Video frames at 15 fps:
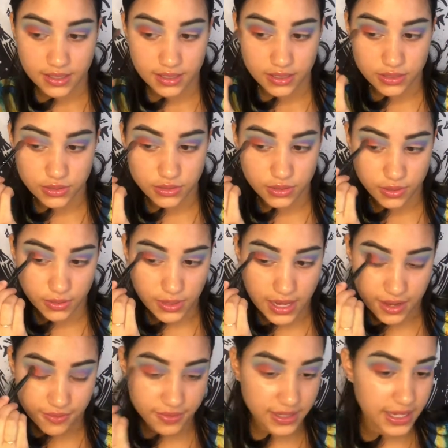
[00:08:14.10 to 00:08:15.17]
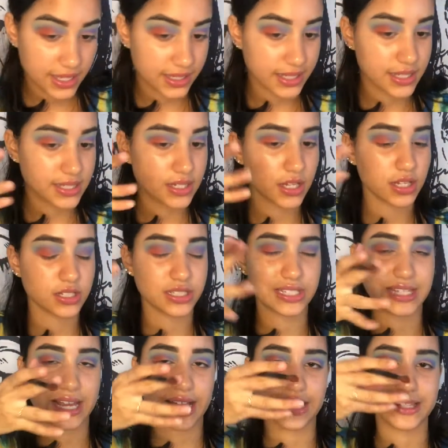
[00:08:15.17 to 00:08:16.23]
So I feel like these colors is
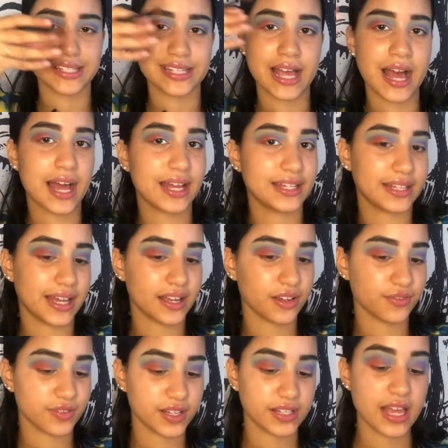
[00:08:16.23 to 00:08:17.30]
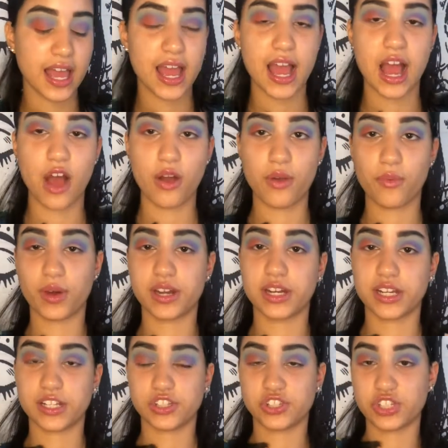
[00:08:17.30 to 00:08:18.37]
like a tie-dye effect, how I wanted
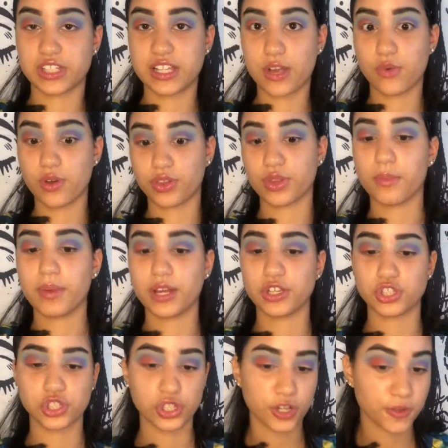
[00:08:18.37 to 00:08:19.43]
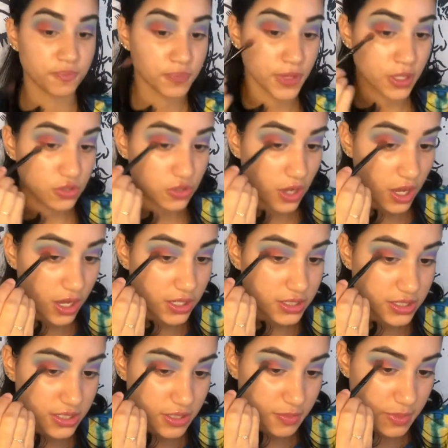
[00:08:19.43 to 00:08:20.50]
it, just like with my shirt. So
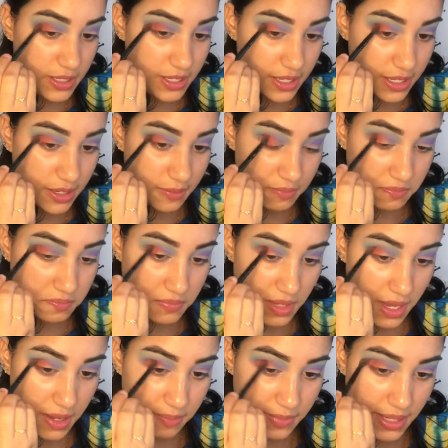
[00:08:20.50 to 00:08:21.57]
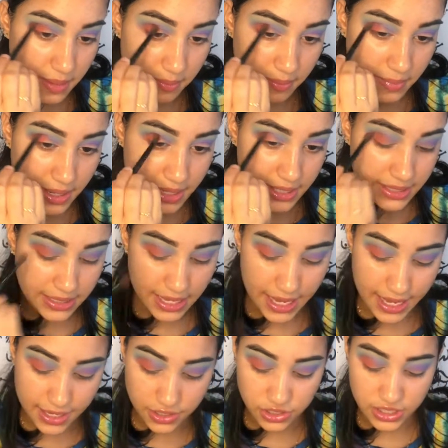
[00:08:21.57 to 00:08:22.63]
honestly speaking, I'm not mad at the
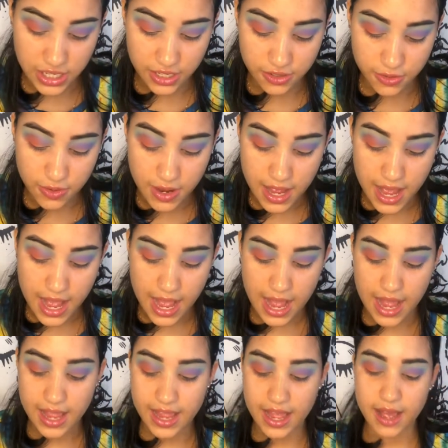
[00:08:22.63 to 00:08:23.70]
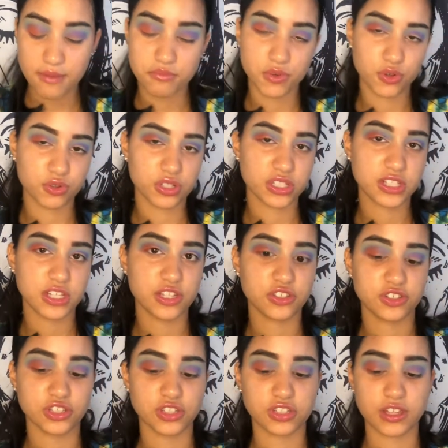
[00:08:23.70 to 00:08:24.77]
eyeshadow. I am noticing
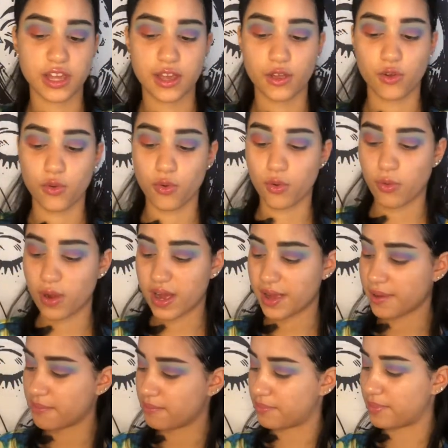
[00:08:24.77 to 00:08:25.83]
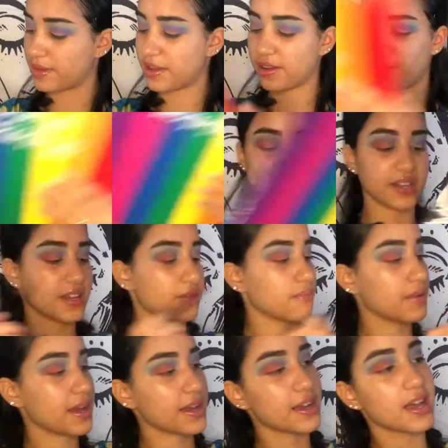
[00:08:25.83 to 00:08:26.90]
just a quite bit of
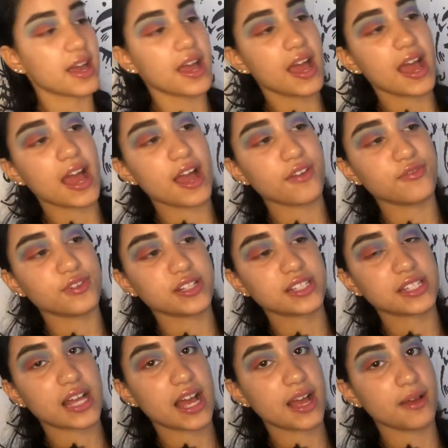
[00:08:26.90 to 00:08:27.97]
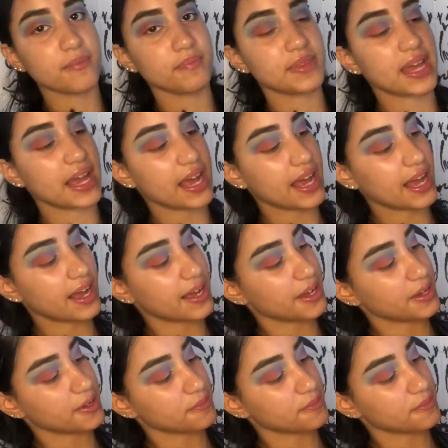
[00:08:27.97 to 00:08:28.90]
kickback every time that I